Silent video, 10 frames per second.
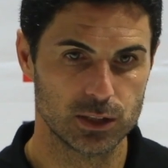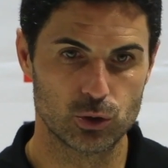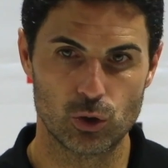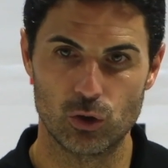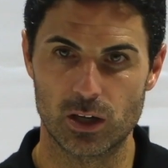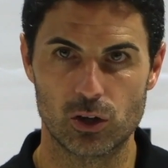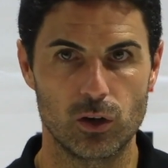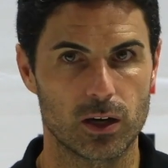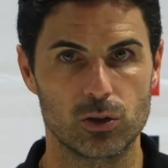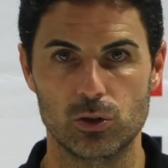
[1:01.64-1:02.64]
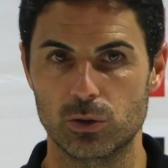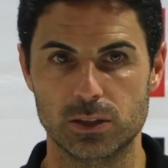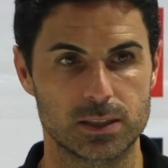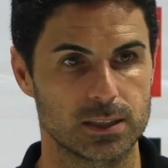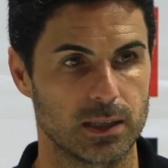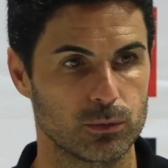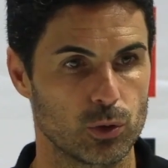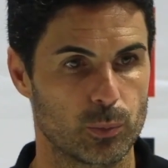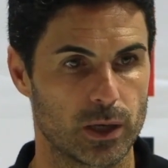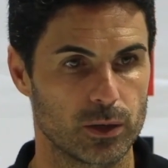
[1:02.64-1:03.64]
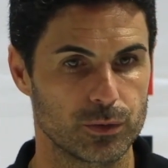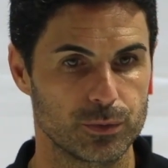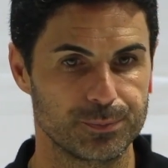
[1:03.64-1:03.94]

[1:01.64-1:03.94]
go and go and go, I'm so proud of.